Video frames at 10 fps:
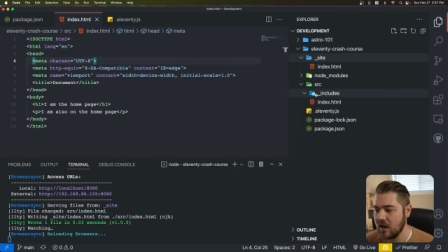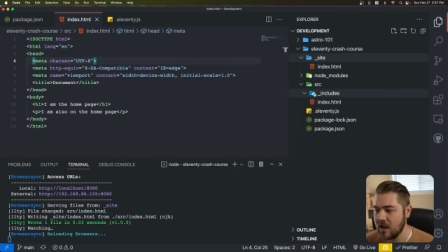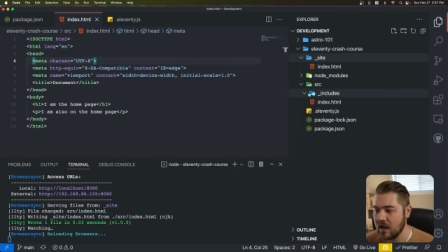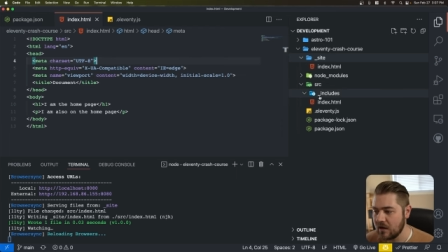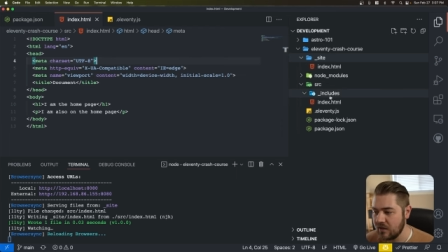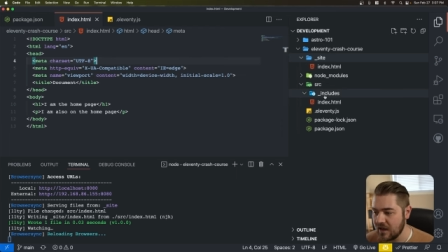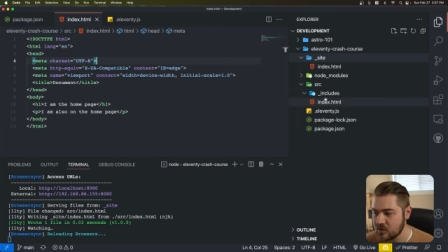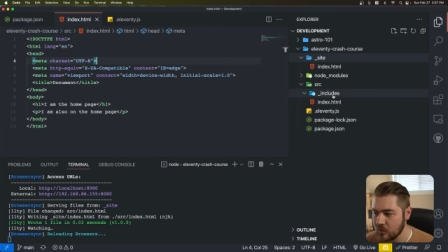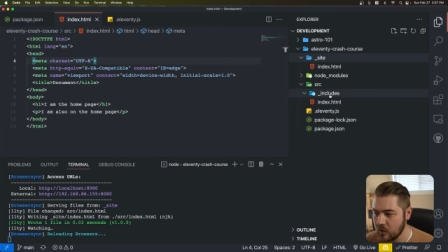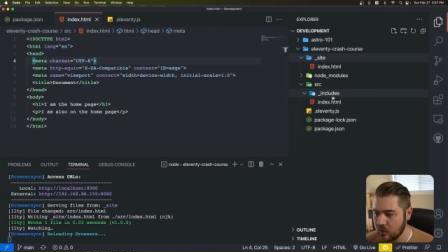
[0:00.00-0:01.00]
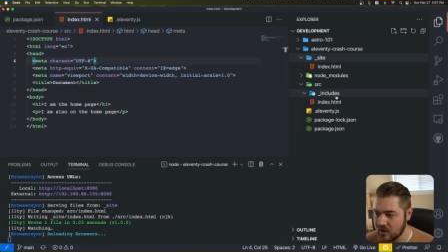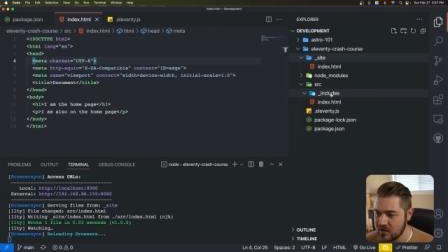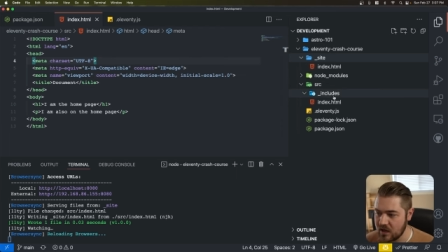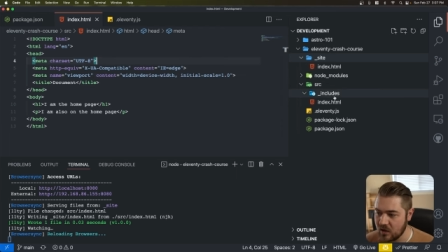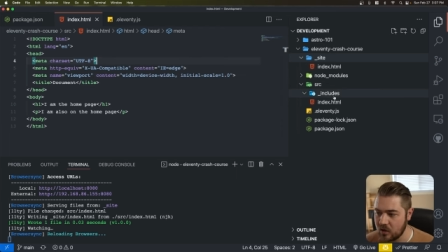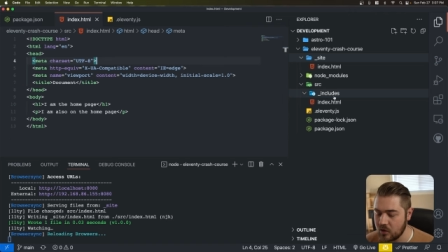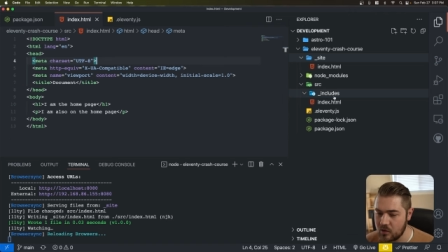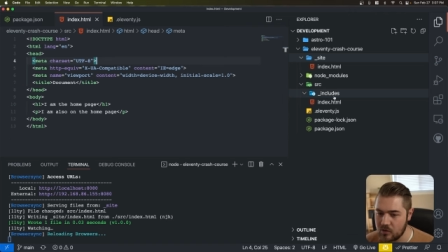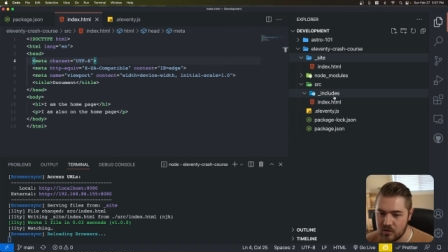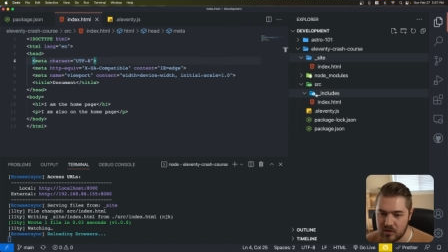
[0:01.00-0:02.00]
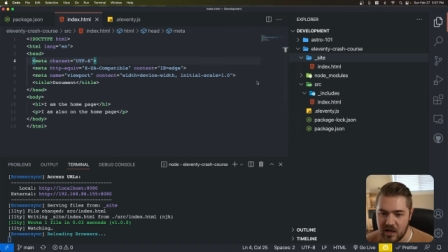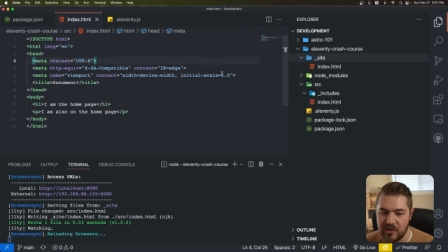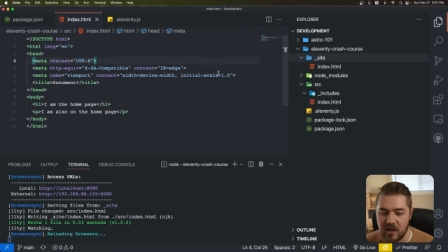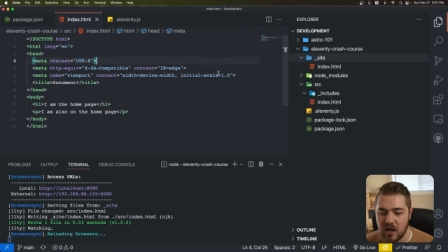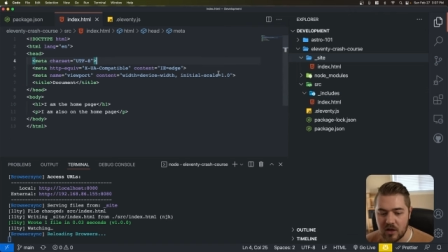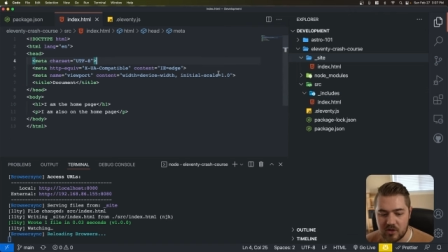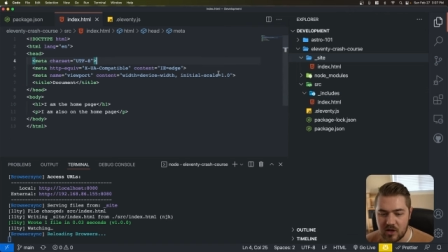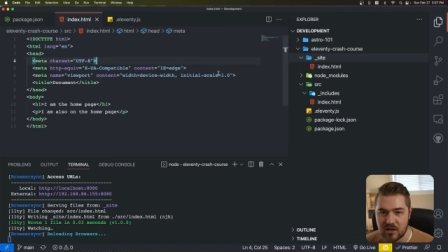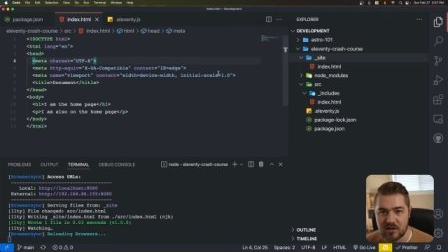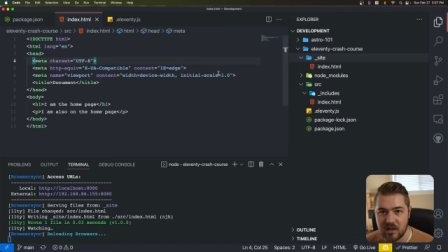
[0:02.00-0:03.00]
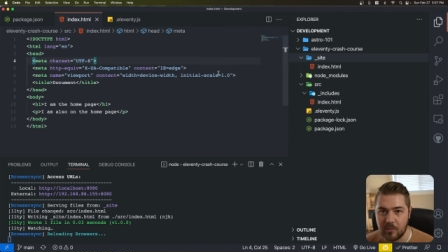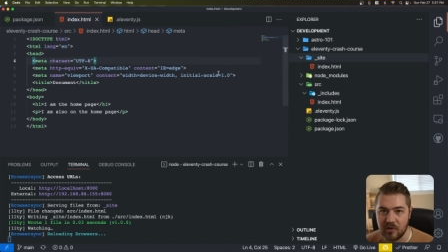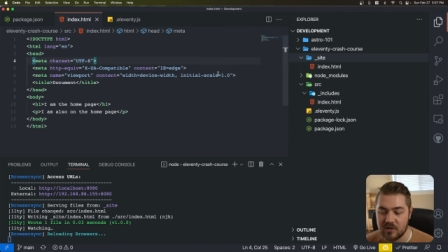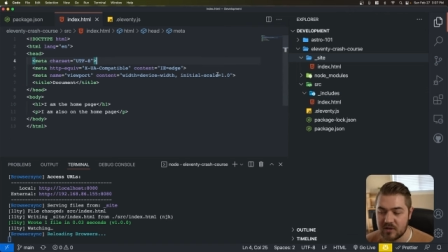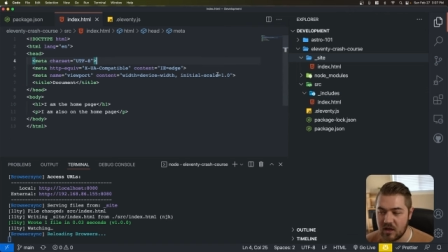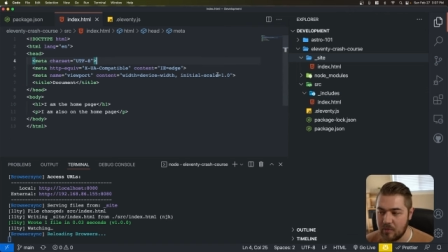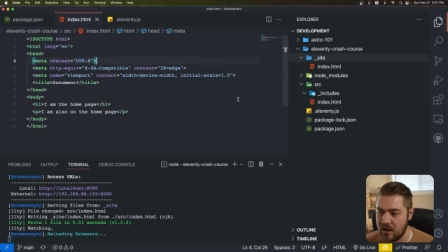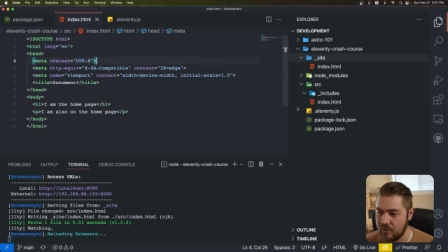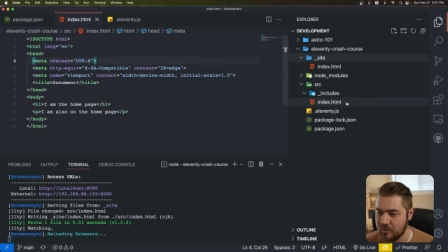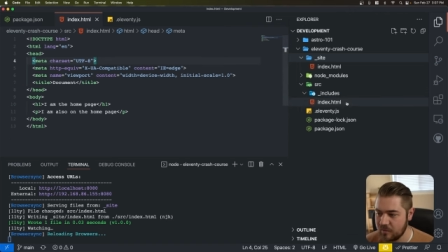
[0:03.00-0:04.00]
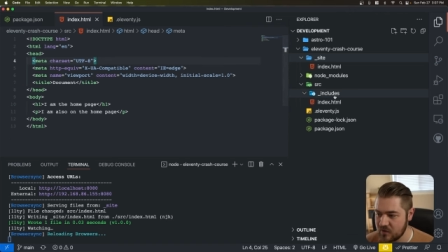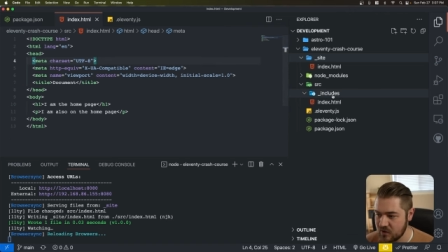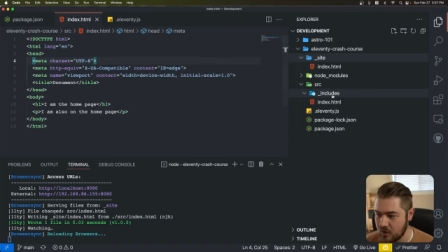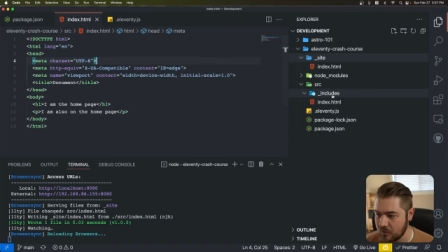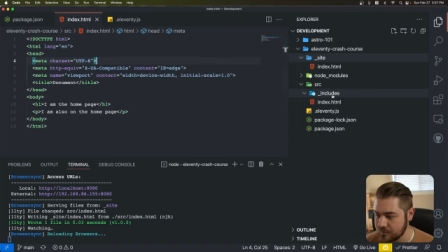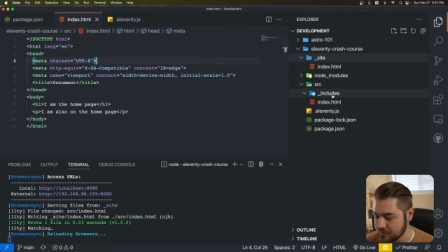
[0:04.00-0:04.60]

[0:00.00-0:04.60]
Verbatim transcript: And that's really where this includes and the nunjucks templates come in. So